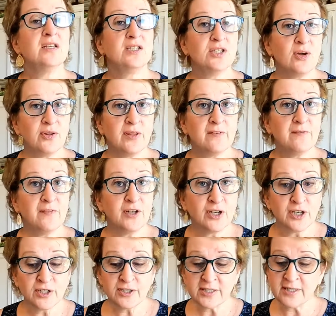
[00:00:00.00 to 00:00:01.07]
So the
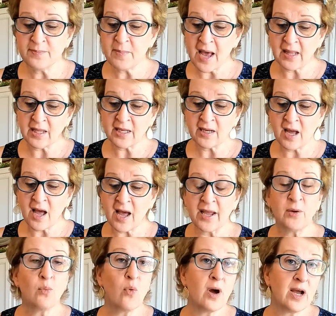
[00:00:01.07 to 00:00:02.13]
verse
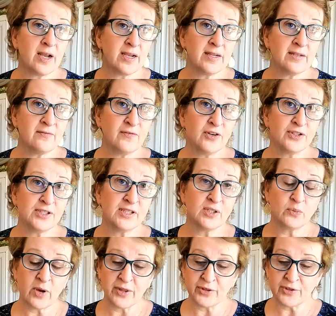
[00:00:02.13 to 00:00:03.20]
Malachi 1
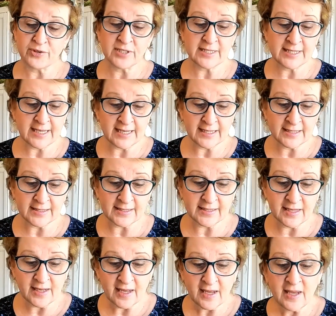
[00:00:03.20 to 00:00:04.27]
verses 1 through
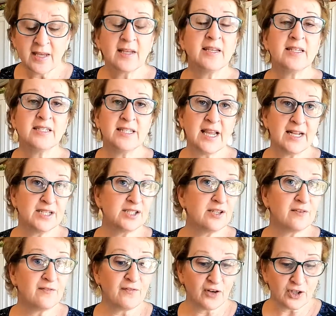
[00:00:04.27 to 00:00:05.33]
6 contains
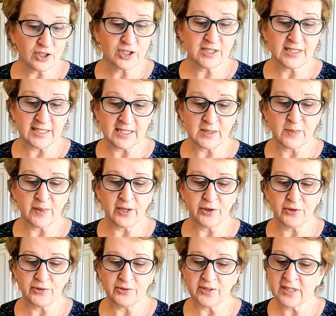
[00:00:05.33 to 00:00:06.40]
the first
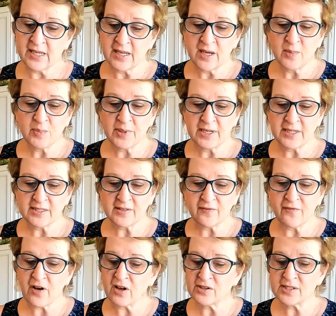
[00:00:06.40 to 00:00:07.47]
dispute, but it
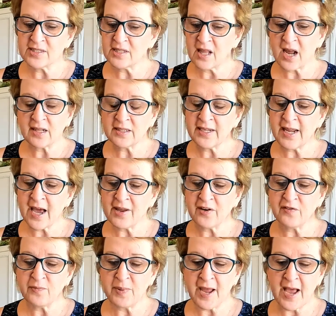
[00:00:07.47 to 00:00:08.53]
falls slightly out
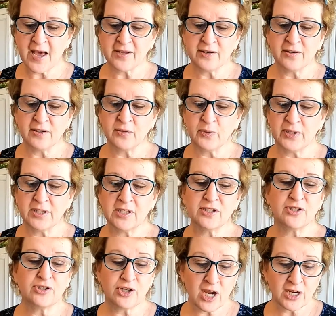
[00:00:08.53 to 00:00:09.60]
of pattern with the
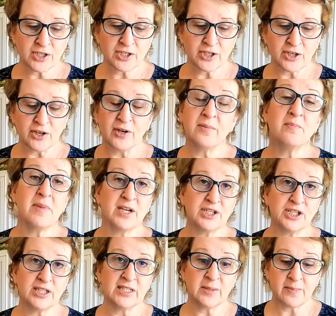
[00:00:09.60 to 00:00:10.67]
structure
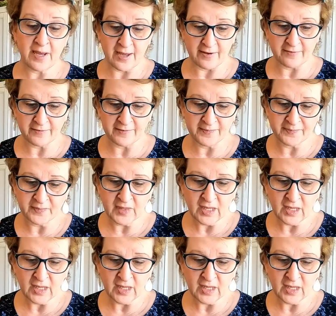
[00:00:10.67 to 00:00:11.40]
mentioned above.